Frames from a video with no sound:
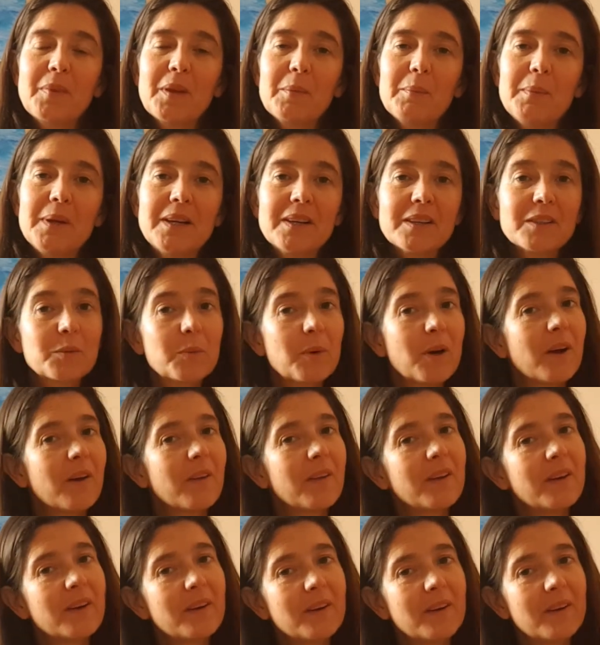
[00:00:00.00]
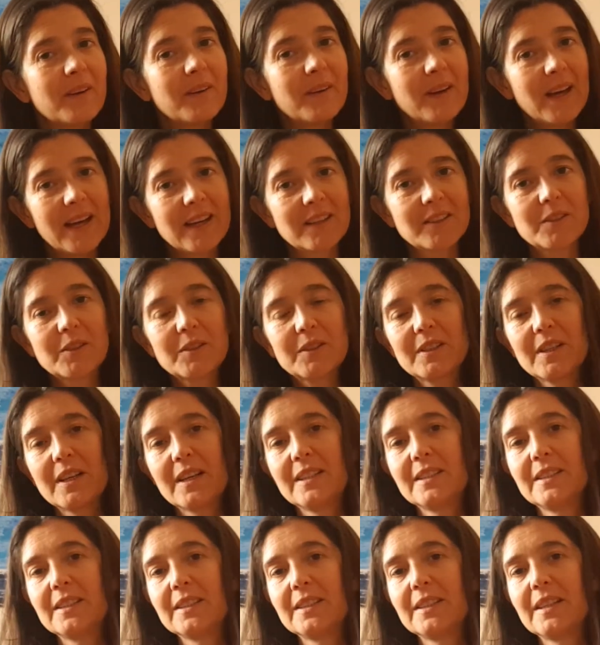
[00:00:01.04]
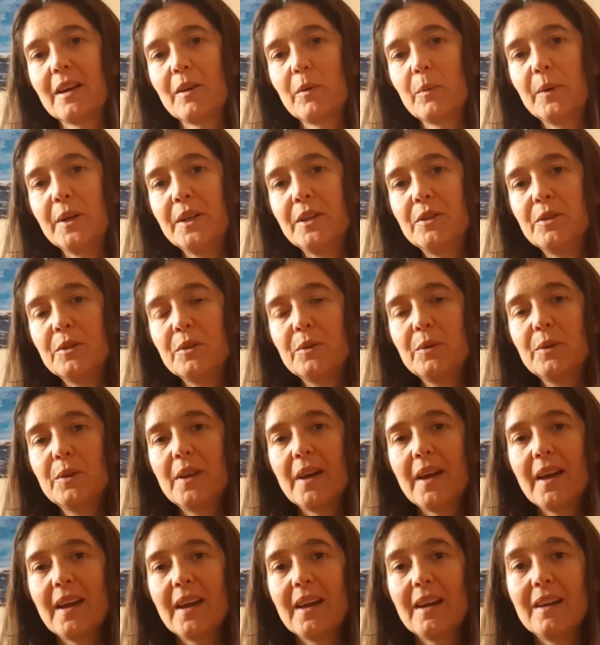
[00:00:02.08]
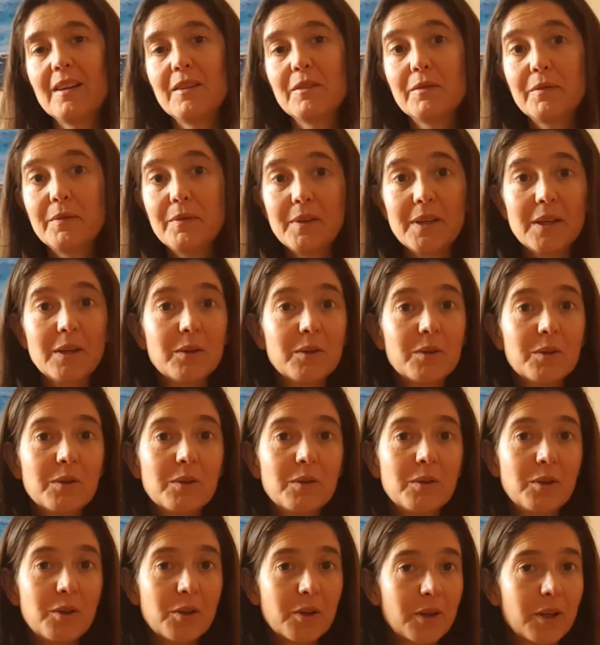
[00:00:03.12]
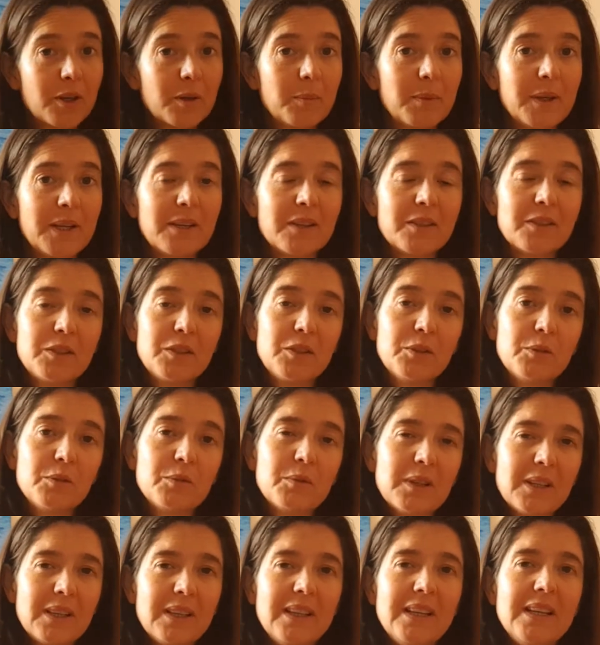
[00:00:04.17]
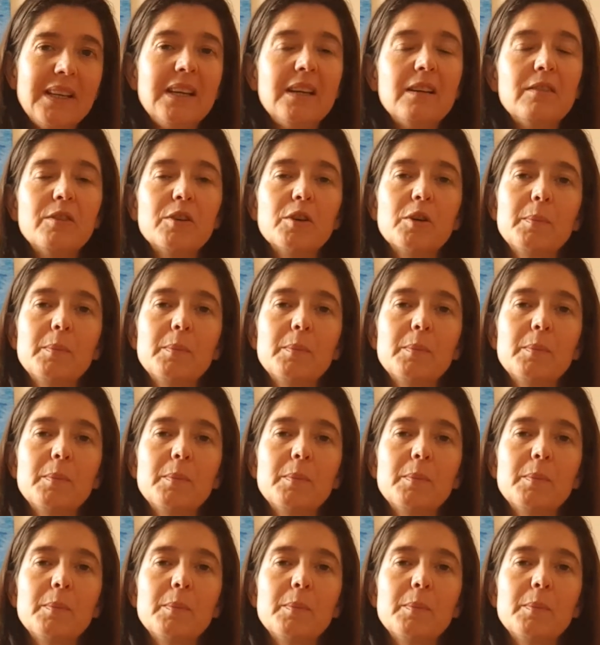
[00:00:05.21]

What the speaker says: Because while the exercises that we do, they feel good because you relieve your